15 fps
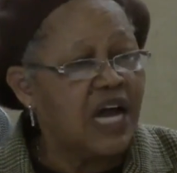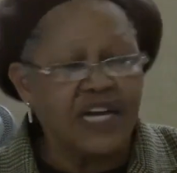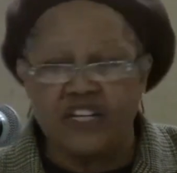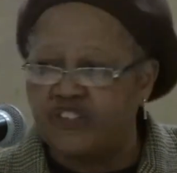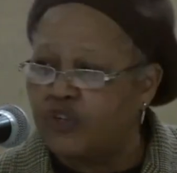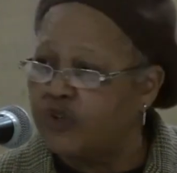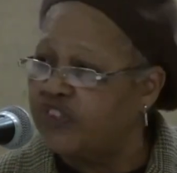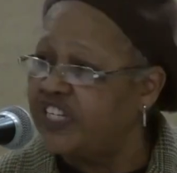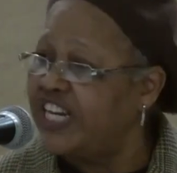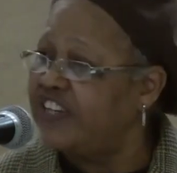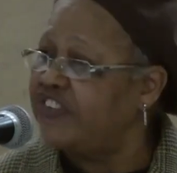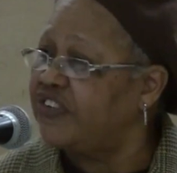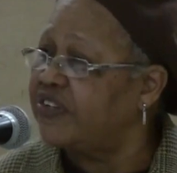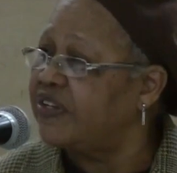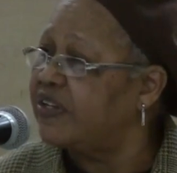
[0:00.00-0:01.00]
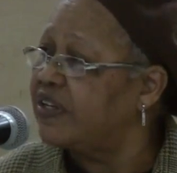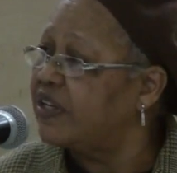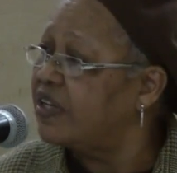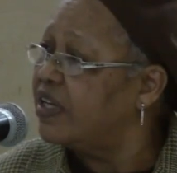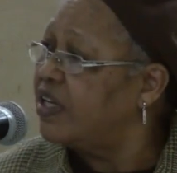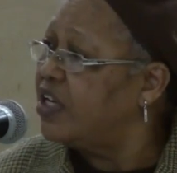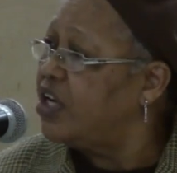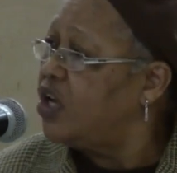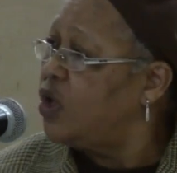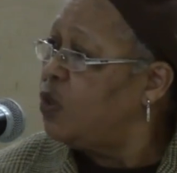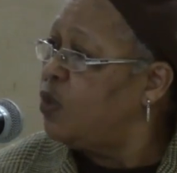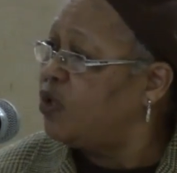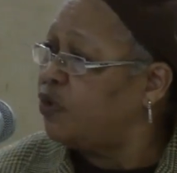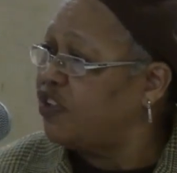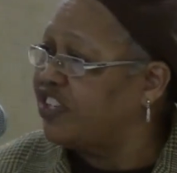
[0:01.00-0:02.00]
and association,
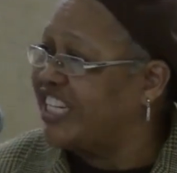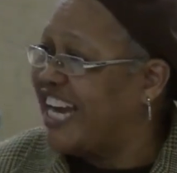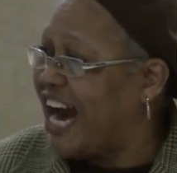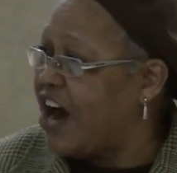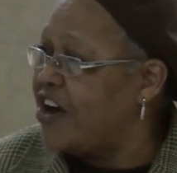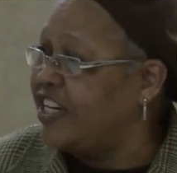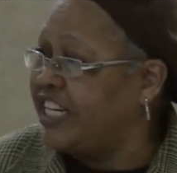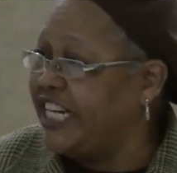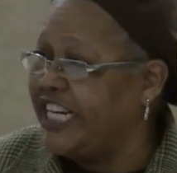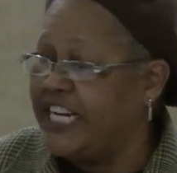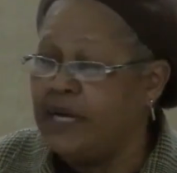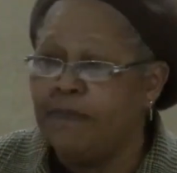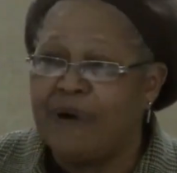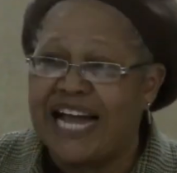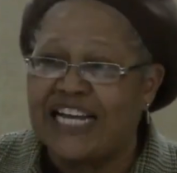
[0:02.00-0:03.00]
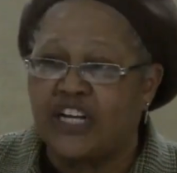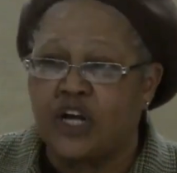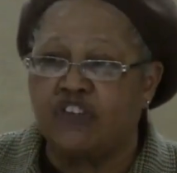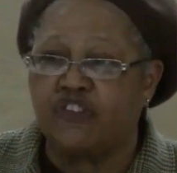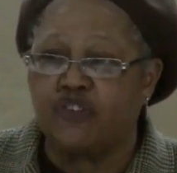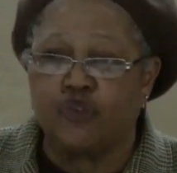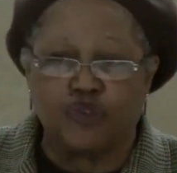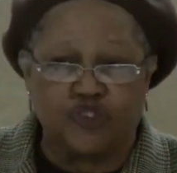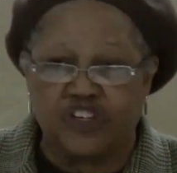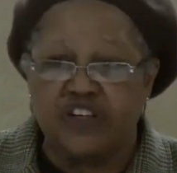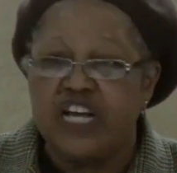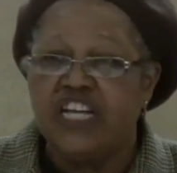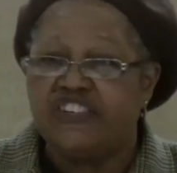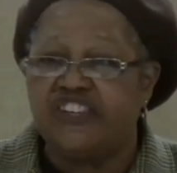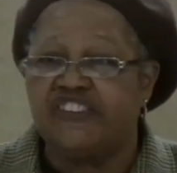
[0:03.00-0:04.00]
which was guaranteed him by the
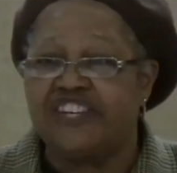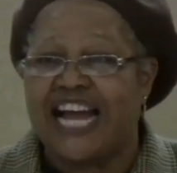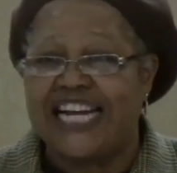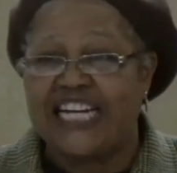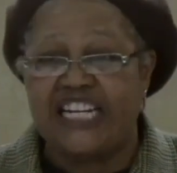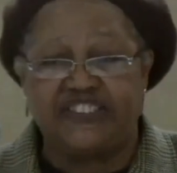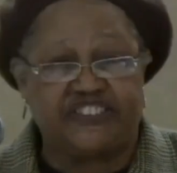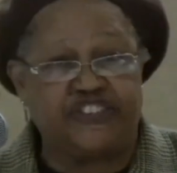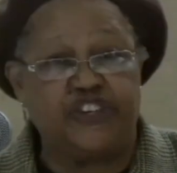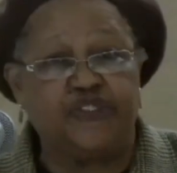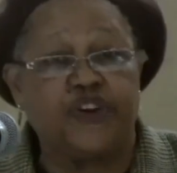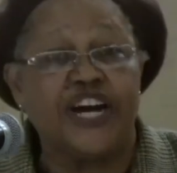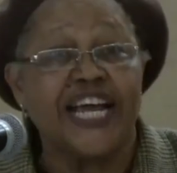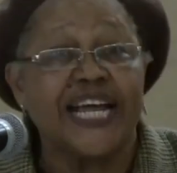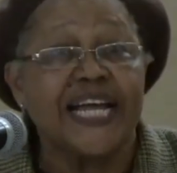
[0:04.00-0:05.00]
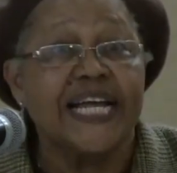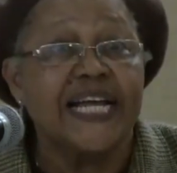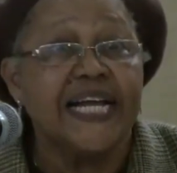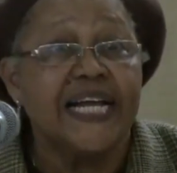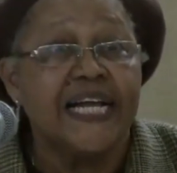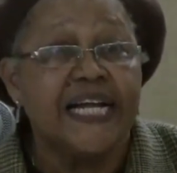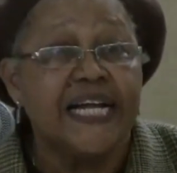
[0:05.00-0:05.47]
Constitution since 1963.